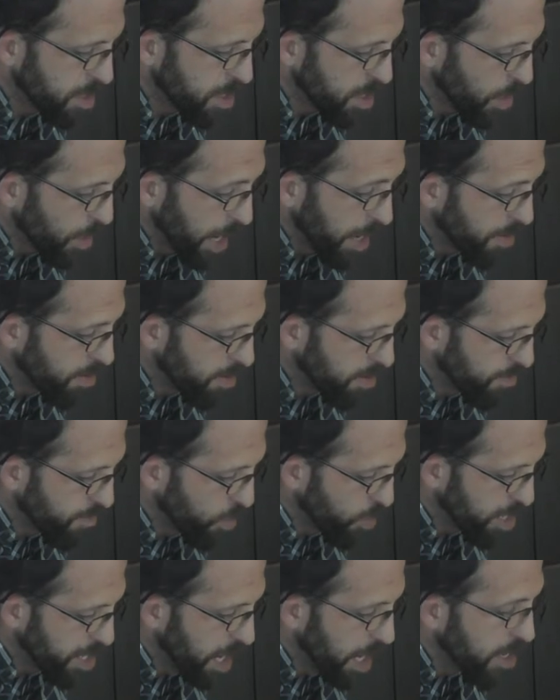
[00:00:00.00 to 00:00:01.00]
Okay,
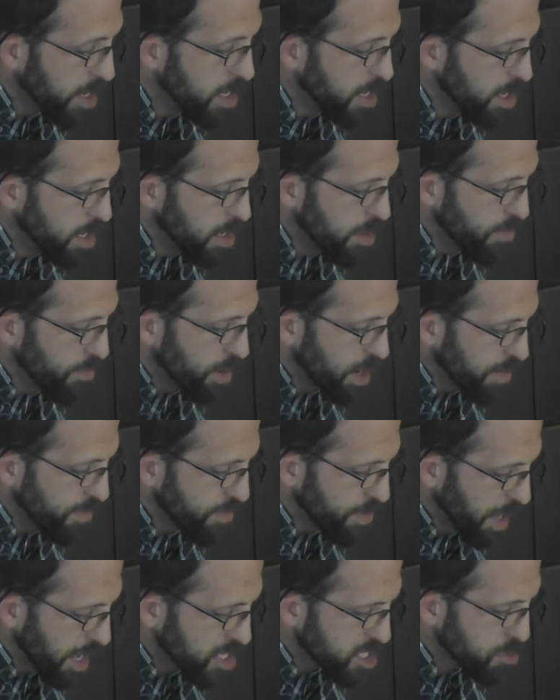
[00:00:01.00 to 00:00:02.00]
49. For I have
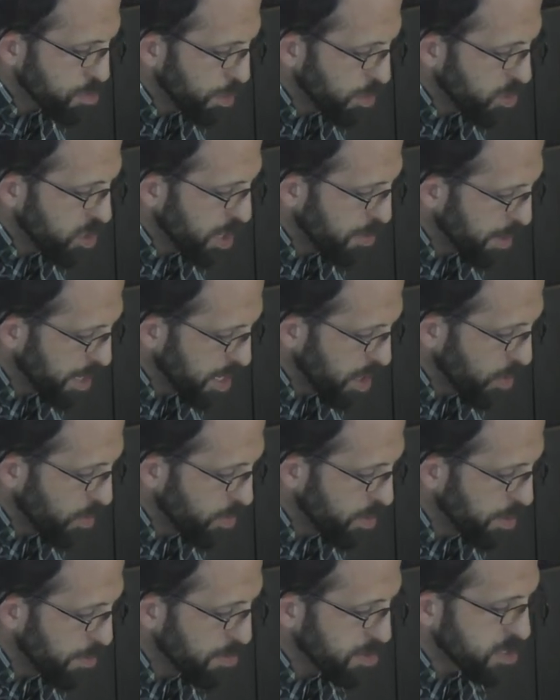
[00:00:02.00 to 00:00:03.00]
not spoken on my
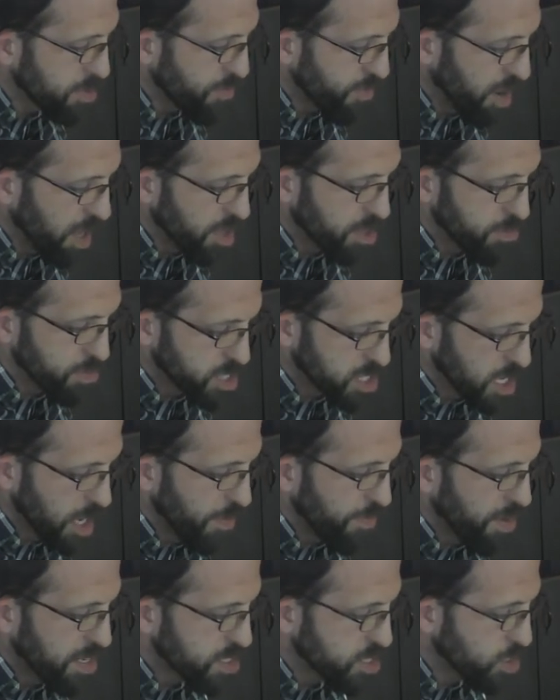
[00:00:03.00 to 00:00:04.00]
own, but the Father
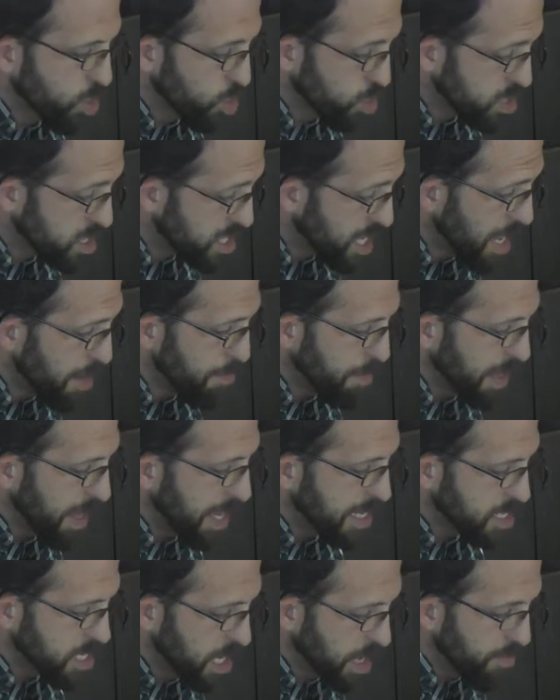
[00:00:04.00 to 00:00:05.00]
himself who sent me
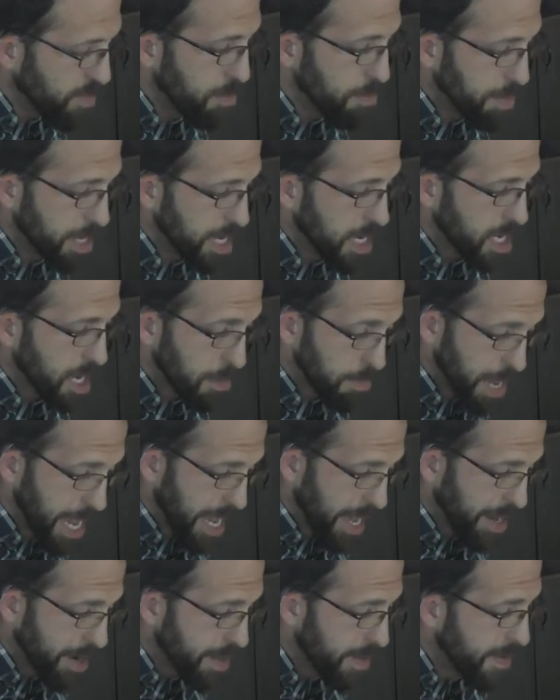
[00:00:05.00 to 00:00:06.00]
has given me a
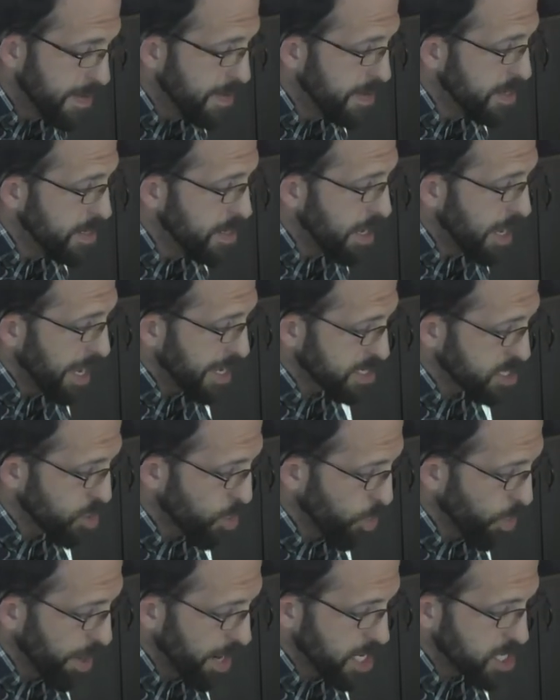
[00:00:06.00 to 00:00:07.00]
command as to
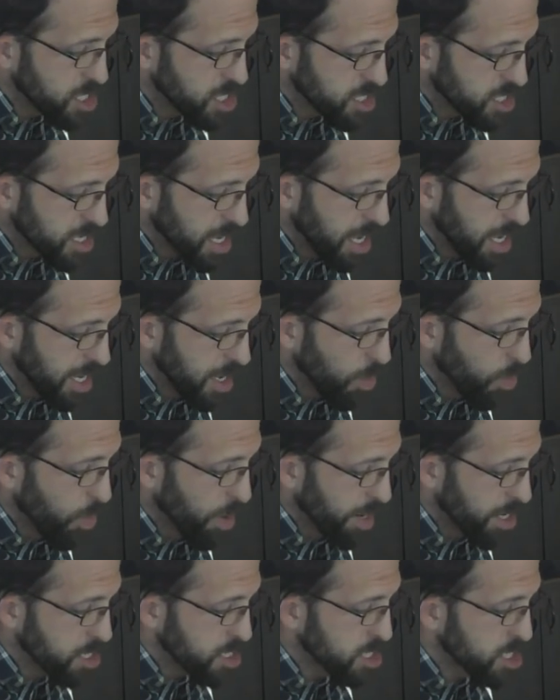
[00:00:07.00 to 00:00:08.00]
what I should say and
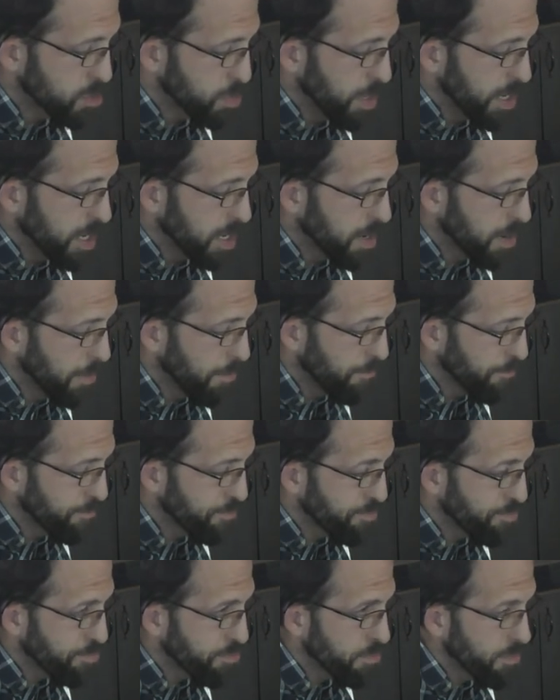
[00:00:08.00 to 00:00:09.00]
what I should speak.
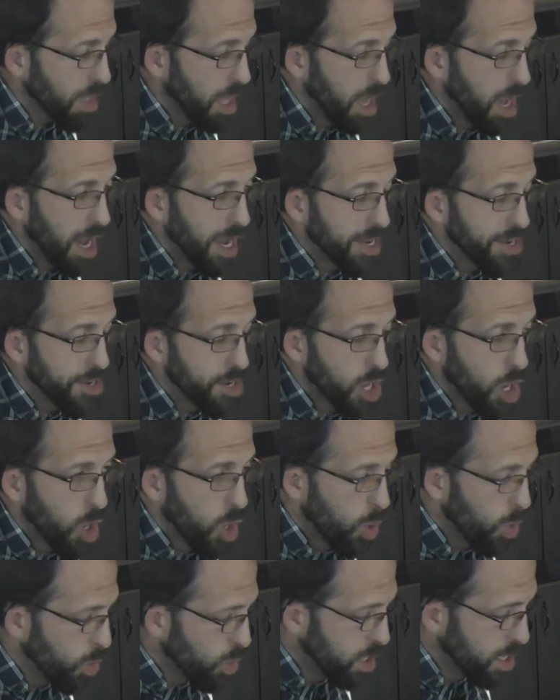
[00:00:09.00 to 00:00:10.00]
I
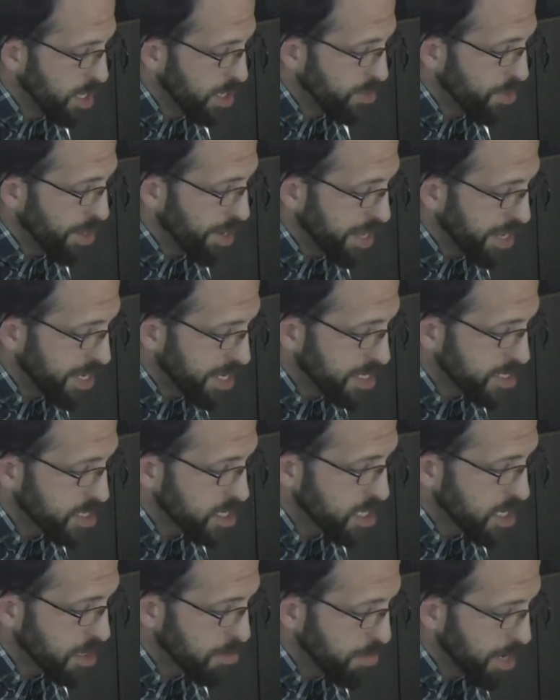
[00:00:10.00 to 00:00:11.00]
know that his
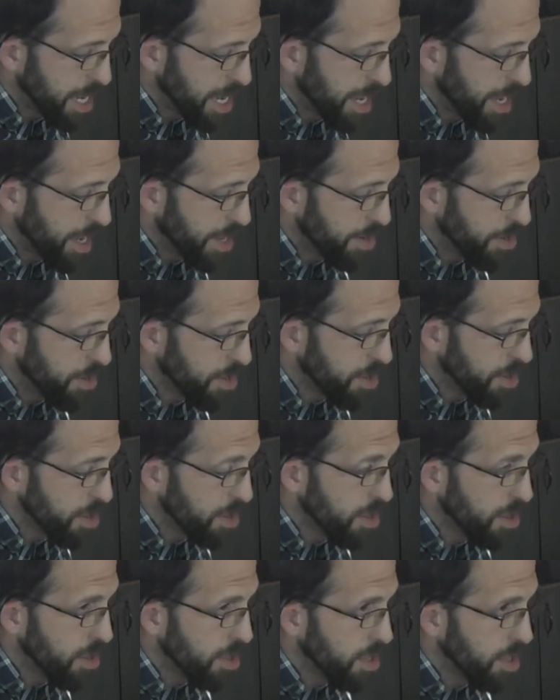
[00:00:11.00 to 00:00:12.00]
command
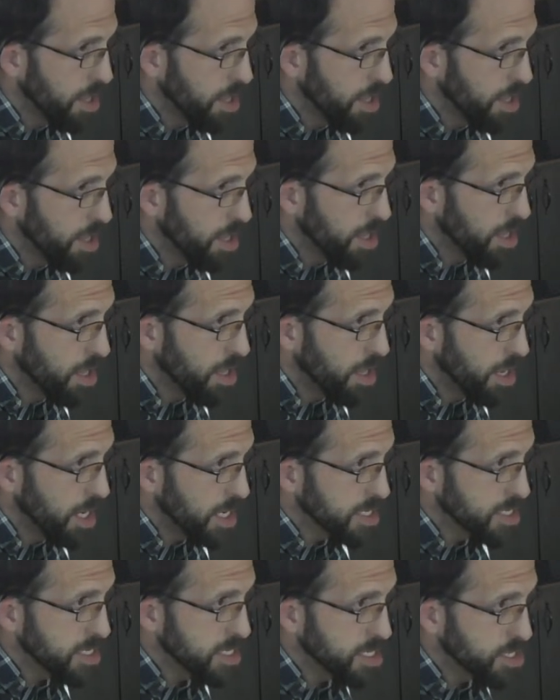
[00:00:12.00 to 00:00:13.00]

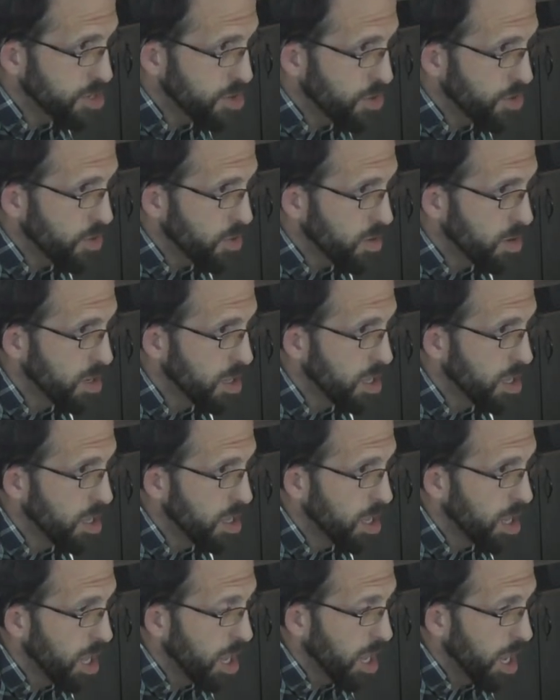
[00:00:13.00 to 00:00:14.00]
is eternal
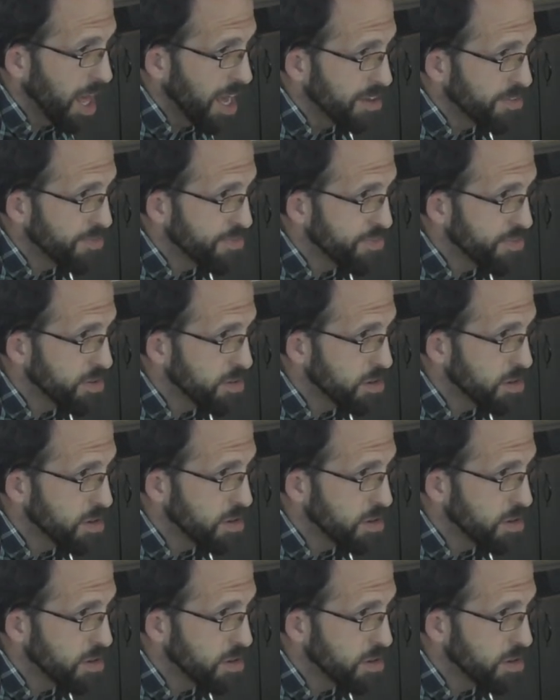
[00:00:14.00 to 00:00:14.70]
life.